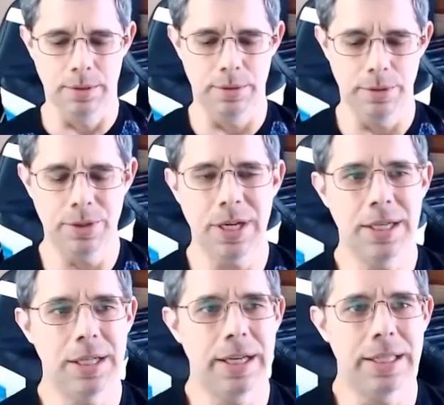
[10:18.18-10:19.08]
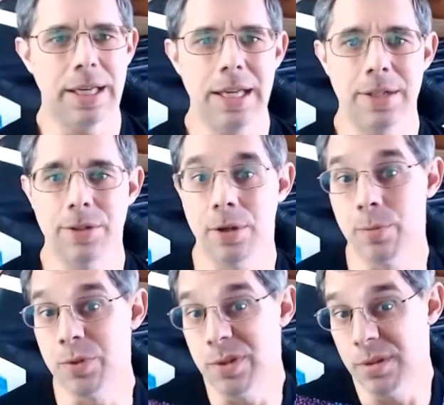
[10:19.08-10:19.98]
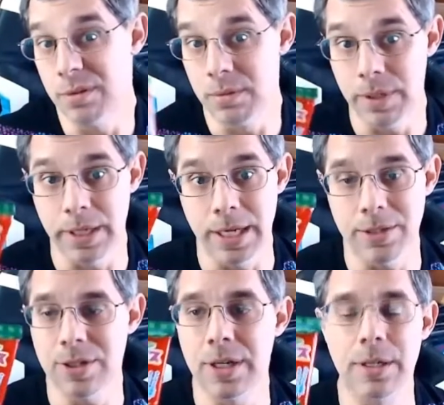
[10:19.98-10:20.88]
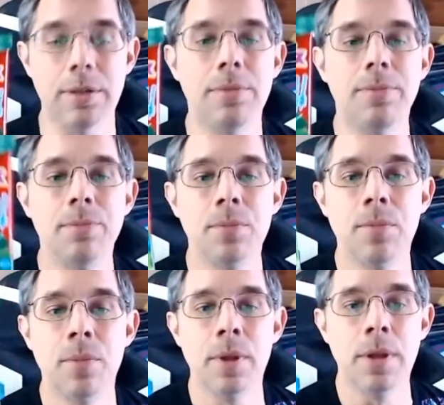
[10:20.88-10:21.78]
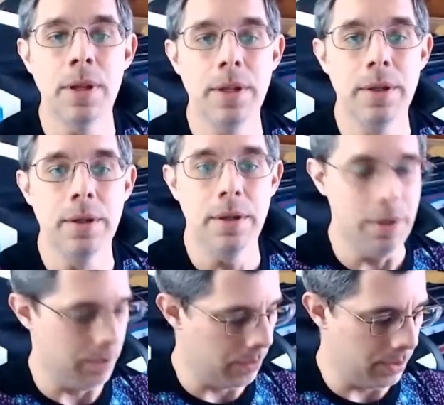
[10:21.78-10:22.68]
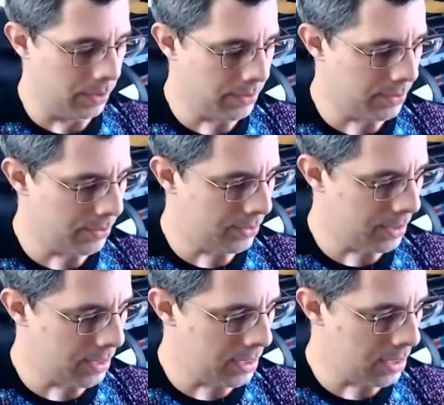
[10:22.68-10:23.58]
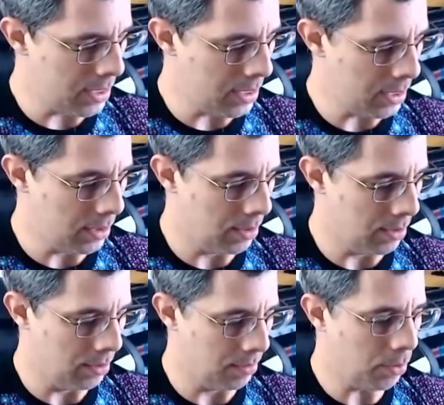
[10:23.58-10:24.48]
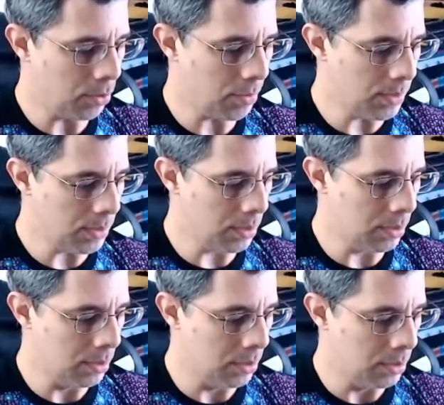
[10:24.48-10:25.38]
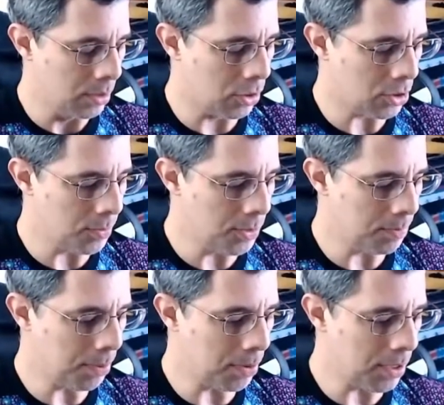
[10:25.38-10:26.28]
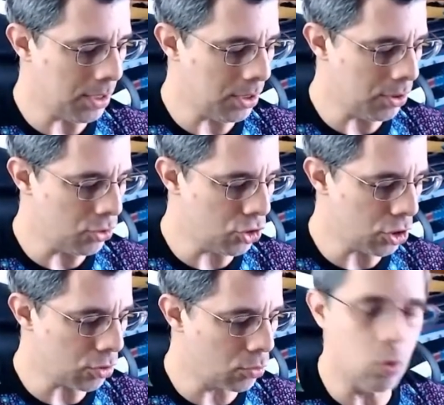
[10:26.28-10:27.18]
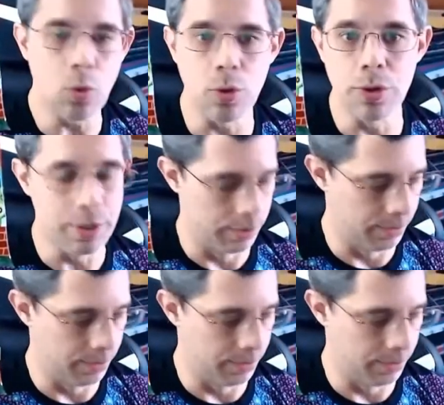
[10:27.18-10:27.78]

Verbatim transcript: It's kind of like the kinescopes in, in that style. Anyway, this is the Pokemon Christmas Party Choco Corn.